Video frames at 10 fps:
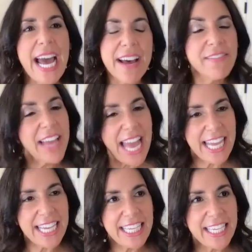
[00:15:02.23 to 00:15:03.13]
have
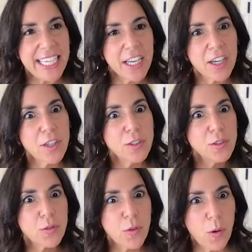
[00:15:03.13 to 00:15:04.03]
any
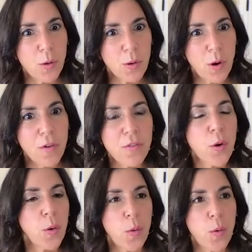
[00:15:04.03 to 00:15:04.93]
control
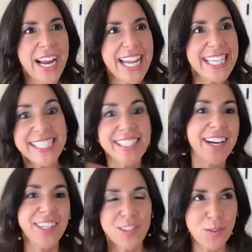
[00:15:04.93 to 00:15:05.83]
over or any
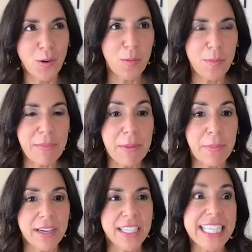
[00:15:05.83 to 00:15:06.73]
not control maybe
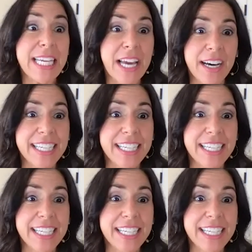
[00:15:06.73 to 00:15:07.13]
but uh,